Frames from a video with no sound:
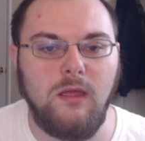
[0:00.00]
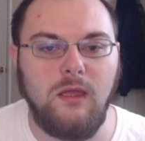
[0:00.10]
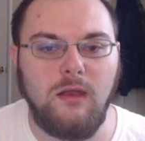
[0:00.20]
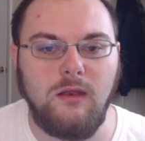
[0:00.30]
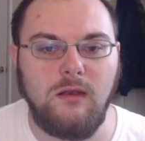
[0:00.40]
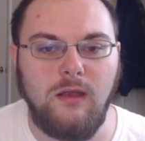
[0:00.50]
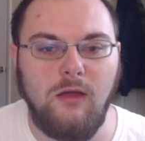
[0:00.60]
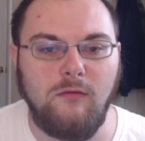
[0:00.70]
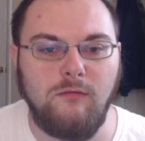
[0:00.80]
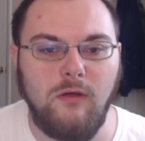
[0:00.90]
and it
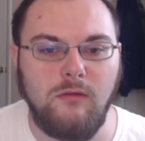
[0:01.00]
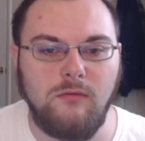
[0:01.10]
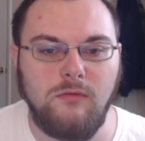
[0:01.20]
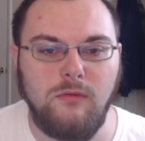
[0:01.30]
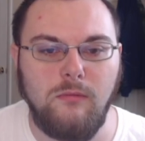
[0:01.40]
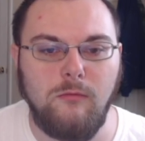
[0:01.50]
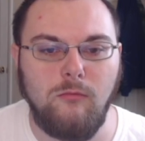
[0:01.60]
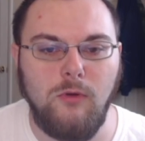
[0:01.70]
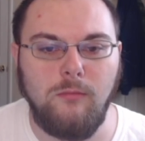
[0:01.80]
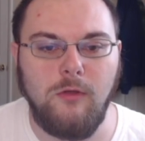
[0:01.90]
now follows the
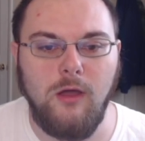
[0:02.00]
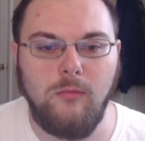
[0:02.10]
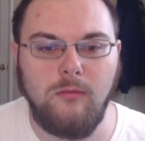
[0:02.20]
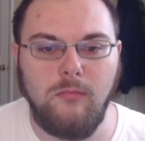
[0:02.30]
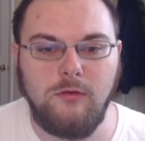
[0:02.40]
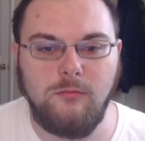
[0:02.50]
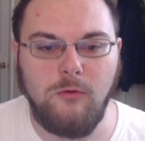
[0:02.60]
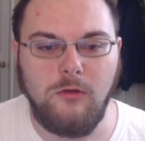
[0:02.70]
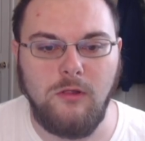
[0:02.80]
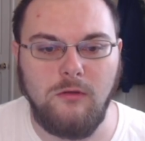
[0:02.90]
webcomic much more
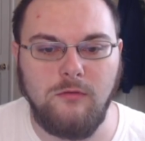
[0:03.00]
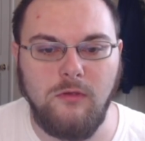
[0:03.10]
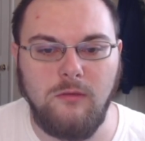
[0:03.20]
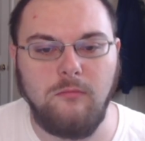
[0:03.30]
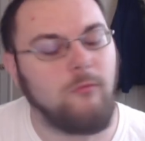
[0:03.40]
closely.